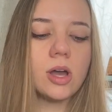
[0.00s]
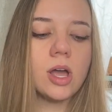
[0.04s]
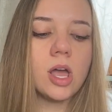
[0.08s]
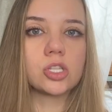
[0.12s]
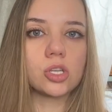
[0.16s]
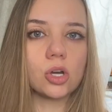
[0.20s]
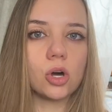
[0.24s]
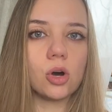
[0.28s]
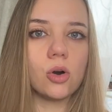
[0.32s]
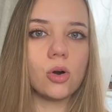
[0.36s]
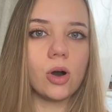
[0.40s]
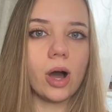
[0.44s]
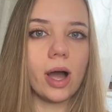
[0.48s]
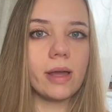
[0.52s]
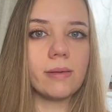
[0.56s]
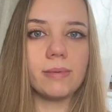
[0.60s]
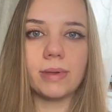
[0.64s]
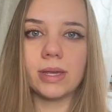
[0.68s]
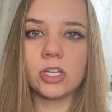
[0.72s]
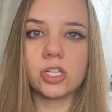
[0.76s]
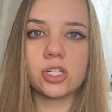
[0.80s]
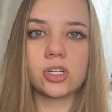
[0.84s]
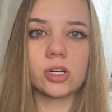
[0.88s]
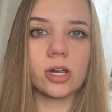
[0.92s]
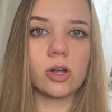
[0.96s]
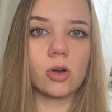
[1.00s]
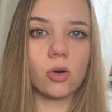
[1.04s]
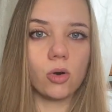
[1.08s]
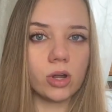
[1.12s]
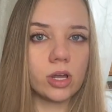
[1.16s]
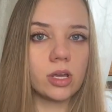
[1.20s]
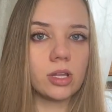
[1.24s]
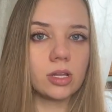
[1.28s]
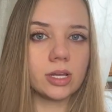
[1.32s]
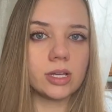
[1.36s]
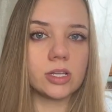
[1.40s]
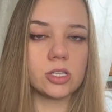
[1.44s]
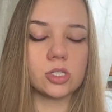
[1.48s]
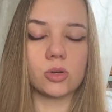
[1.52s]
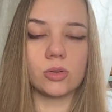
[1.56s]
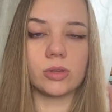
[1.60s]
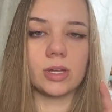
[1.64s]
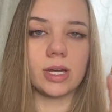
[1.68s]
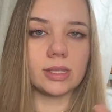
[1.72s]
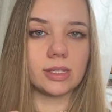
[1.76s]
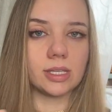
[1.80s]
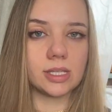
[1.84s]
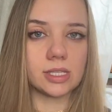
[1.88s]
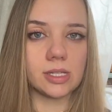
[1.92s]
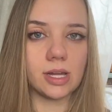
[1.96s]
So I make sure I oil it so
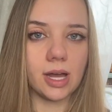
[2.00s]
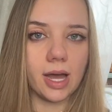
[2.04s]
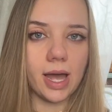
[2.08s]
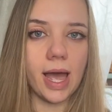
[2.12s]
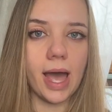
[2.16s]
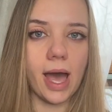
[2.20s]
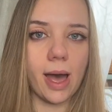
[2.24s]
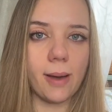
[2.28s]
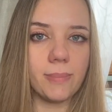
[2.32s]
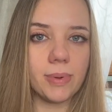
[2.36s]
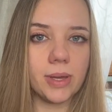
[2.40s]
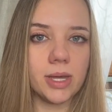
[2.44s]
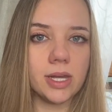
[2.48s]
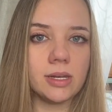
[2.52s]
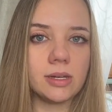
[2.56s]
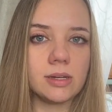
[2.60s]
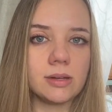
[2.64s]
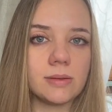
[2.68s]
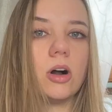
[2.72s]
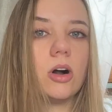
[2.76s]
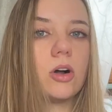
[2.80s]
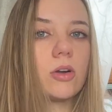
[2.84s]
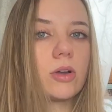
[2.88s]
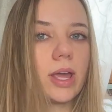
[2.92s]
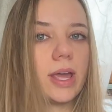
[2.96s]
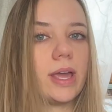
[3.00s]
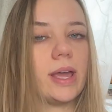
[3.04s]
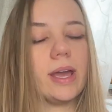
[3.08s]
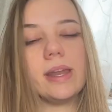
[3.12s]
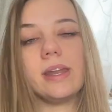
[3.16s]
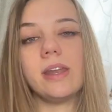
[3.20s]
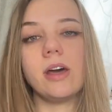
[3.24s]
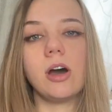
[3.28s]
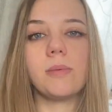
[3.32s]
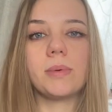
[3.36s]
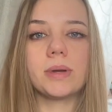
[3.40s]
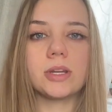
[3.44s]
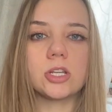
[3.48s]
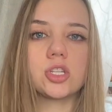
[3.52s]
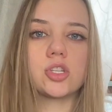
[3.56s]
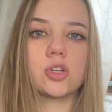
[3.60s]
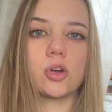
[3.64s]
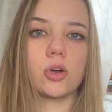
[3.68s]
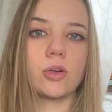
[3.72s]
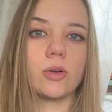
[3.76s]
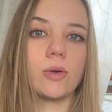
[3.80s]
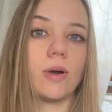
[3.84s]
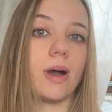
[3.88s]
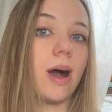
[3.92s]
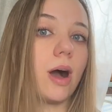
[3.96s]
that does not happen. Okay, and now I'm going to show
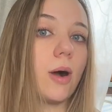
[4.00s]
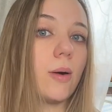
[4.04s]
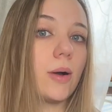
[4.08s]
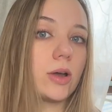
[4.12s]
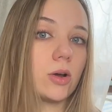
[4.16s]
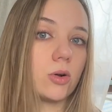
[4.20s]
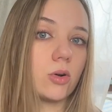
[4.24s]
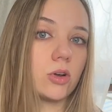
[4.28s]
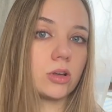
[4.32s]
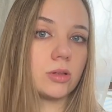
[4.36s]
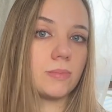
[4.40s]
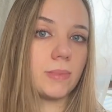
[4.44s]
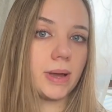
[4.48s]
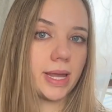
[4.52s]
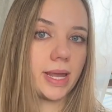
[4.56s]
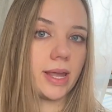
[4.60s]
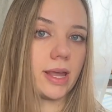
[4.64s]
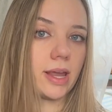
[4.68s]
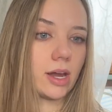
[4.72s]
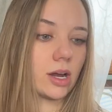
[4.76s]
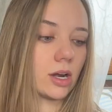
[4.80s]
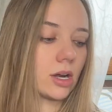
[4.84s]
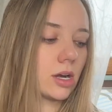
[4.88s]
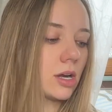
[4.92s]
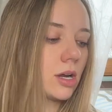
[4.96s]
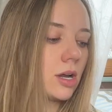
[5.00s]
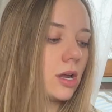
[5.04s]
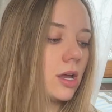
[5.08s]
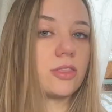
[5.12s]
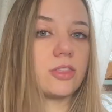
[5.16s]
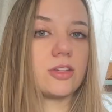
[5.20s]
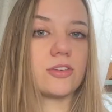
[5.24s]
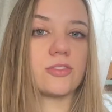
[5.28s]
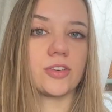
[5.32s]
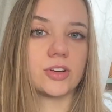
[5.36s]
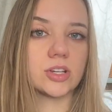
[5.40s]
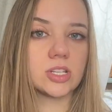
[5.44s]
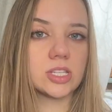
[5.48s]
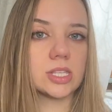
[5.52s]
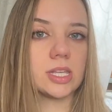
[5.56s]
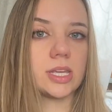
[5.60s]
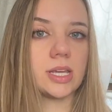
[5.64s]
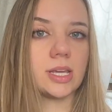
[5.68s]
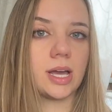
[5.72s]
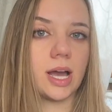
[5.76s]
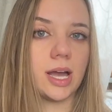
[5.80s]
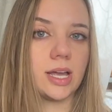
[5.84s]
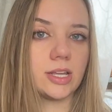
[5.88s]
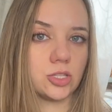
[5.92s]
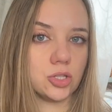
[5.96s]
you how I oil my hair. The first
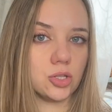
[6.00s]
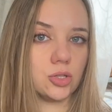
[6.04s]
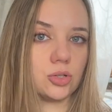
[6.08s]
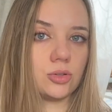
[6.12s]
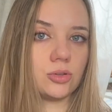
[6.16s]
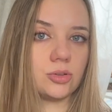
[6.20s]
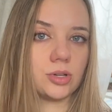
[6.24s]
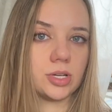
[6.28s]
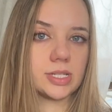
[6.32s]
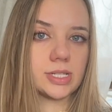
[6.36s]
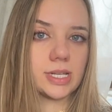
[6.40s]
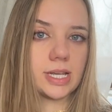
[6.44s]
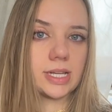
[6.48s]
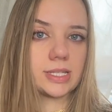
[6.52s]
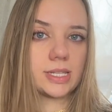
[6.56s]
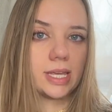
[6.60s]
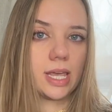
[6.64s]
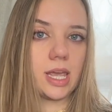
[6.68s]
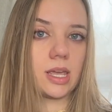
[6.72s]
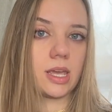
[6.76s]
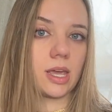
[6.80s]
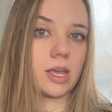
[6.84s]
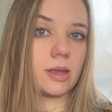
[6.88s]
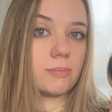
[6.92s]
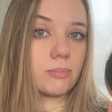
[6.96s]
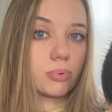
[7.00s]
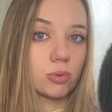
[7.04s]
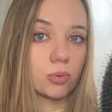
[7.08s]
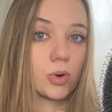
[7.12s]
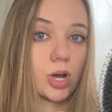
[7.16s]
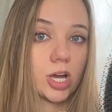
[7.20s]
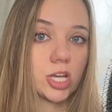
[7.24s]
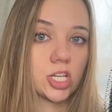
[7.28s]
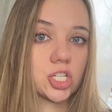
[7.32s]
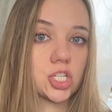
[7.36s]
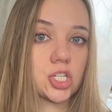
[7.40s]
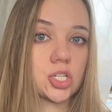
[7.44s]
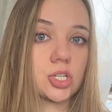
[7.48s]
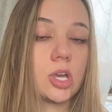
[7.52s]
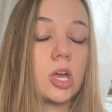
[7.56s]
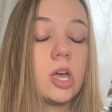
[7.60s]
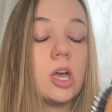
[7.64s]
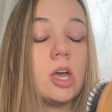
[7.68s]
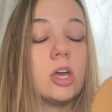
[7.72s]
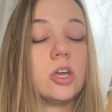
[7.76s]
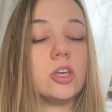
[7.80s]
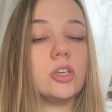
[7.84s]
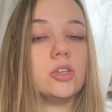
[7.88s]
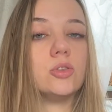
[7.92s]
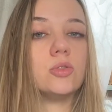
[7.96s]
thing I do is I take a brush.
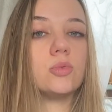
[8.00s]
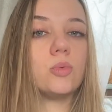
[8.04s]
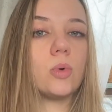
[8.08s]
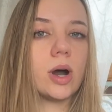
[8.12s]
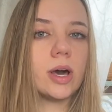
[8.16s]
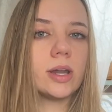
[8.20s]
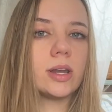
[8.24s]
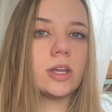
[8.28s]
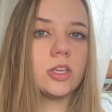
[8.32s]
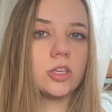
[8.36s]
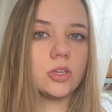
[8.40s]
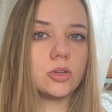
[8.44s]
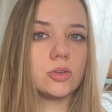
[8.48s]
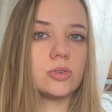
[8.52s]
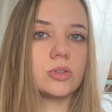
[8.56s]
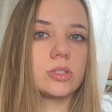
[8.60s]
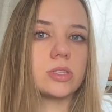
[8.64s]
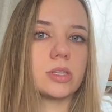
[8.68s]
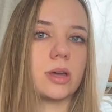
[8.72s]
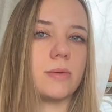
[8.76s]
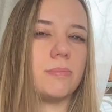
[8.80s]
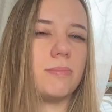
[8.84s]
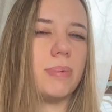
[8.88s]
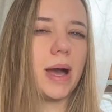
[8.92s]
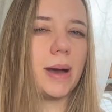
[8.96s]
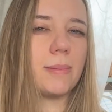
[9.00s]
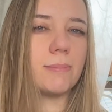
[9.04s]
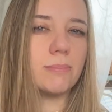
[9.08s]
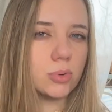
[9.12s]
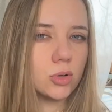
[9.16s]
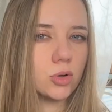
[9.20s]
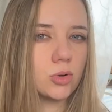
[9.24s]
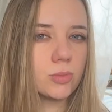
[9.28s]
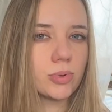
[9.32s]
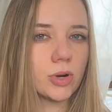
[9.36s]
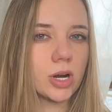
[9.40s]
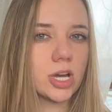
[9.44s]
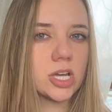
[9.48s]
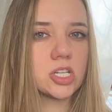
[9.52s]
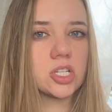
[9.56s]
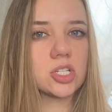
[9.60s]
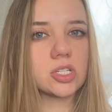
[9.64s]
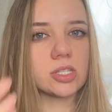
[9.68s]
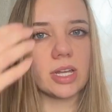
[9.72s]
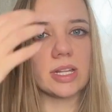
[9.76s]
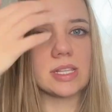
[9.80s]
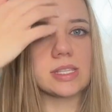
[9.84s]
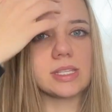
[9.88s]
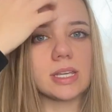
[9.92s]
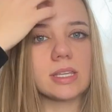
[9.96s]
You want to use a bamboo brush.
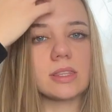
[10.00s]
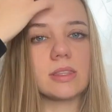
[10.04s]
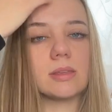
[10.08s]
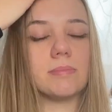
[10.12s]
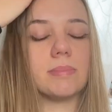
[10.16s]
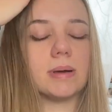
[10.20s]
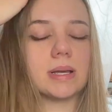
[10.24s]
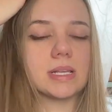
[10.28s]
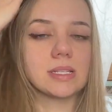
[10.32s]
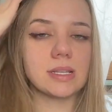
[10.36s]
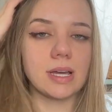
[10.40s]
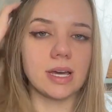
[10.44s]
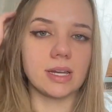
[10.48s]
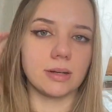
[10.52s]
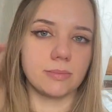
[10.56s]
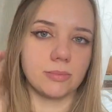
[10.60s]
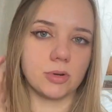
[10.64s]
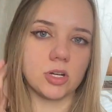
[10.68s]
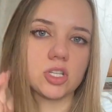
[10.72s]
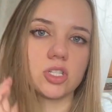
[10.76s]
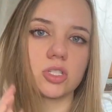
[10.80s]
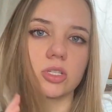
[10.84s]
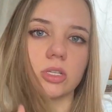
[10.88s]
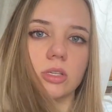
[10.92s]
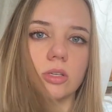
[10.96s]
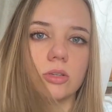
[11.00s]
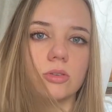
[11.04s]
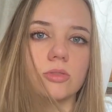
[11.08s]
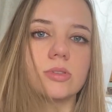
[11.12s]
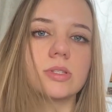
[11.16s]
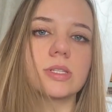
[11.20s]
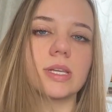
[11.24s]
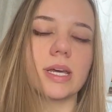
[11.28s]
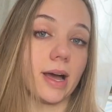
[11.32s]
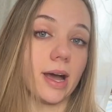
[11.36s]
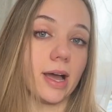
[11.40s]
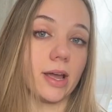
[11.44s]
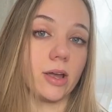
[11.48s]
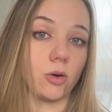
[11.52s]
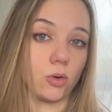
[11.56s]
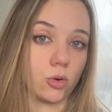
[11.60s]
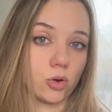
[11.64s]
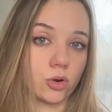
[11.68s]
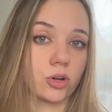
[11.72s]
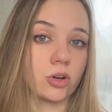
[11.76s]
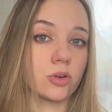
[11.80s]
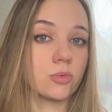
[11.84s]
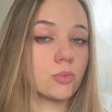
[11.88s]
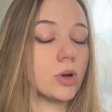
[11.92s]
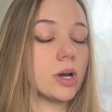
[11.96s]
That's like the best kind of brush to use, and I
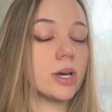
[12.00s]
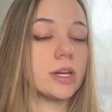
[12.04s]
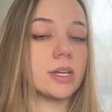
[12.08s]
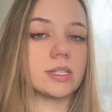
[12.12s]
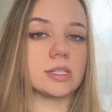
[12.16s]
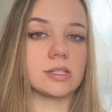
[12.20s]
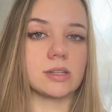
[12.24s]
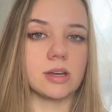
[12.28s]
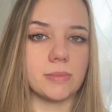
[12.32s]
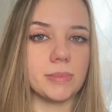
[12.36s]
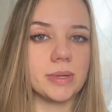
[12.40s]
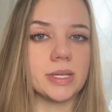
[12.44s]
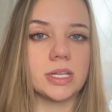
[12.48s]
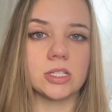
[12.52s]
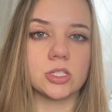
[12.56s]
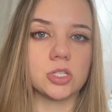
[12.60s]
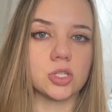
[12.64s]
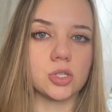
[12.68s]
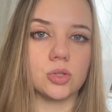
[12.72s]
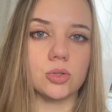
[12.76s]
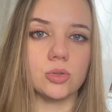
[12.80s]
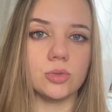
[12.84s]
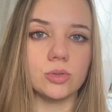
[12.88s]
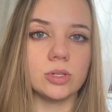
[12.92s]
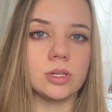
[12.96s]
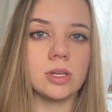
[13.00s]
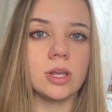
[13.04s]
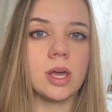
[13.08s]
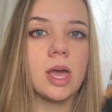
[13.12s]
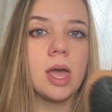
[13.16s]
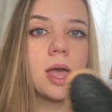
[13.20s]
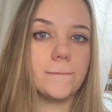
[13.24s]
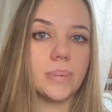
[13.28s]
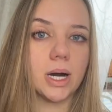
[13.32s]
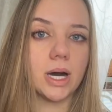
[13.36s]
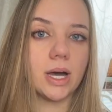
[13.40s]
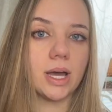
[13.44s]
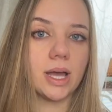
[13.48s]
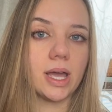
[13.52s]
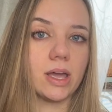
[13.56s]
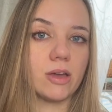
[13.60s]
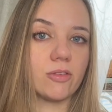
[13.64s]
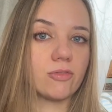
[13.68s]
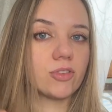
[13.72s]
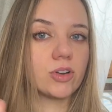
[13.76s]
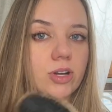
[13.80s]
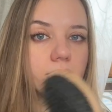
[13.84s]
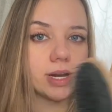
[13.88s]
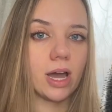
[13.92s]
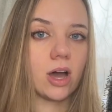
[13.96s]
ordered one. It's coming in soon, but
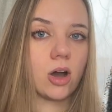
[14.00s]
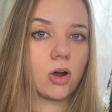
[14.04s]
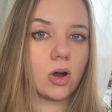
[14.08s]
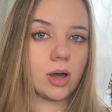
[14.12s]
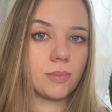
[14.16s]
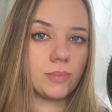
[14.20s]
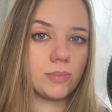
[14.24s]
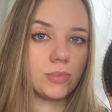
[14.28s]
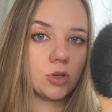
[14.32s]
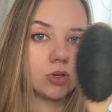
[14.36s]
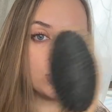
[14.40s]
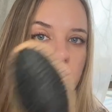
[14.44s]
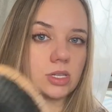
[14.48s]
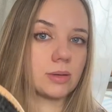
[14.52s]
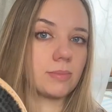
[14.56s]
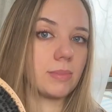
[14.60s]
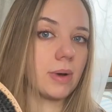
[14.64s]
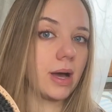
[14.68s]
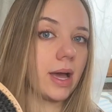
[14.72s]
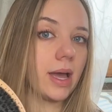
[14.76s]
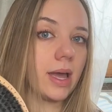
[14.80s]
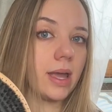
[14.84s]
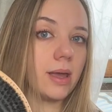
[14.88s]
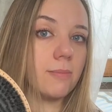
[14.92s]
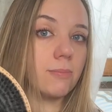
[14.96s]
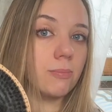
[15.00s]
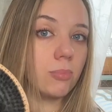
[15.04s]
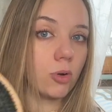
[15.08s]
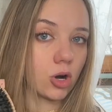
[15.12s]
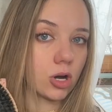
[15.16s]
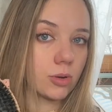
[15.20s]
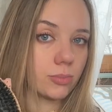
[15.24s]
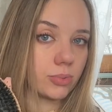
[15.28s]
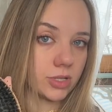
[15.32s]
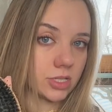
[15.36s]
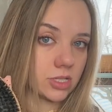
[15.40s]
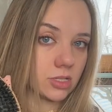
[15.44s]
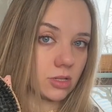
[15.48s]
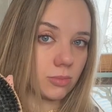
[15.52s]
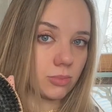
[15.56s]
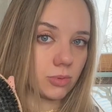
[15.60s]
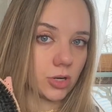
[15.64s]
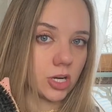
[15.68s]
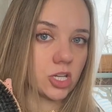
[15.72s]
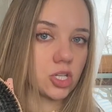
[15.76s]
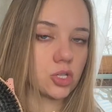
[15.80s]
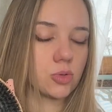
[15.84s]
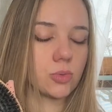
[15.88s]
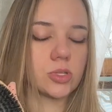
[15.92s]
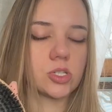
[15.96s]
for now I'm using my boar bristle
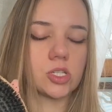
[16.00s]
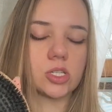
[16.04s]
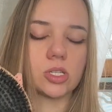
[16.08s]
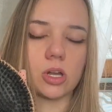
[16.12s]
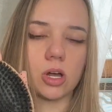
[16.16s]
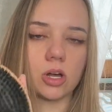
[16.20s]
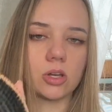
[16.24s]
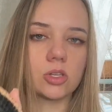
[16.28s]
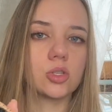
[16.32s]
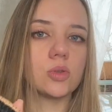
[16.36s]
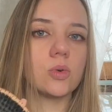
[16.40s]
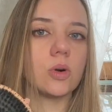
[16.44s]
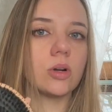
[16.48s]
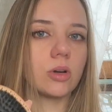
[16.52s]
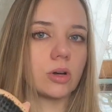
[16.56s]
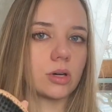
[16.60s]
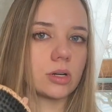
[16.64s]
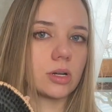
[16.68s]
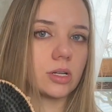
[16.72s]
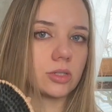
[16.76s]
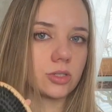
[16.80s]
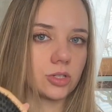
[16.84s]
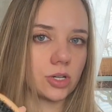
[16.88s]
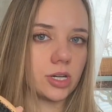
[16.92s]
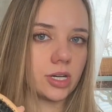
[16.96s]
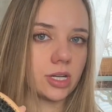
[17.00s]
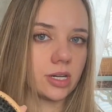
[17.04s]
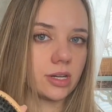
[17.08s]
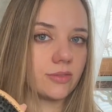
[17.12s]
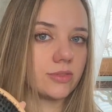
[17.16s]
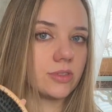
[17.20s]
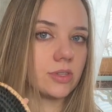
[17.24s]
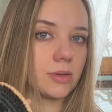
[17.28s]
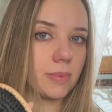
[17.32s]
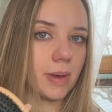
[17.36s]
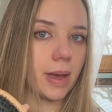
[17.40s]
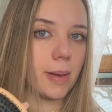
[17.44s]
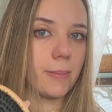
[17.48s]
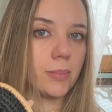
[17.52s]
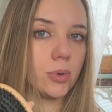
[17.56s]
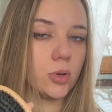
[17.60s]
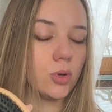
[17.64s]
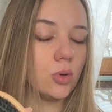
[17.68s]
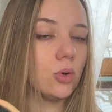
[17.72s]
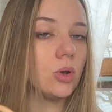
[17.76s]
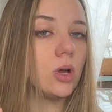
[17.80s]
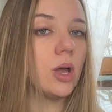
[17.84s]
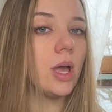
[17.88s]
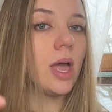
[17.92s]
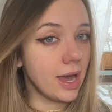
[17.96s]
brush, which is also a good alternative to
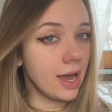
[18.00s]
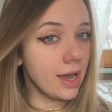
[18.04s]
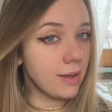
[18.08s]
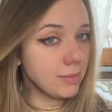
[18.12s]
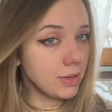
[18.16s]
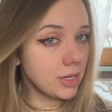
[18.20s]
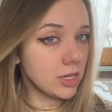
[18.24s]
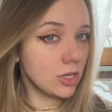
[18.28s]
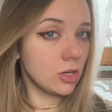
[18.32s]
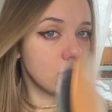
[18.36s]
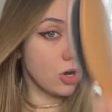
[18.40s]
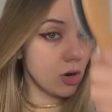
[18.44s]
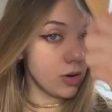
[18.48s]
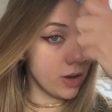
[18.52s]
bamboo. I'm gonna go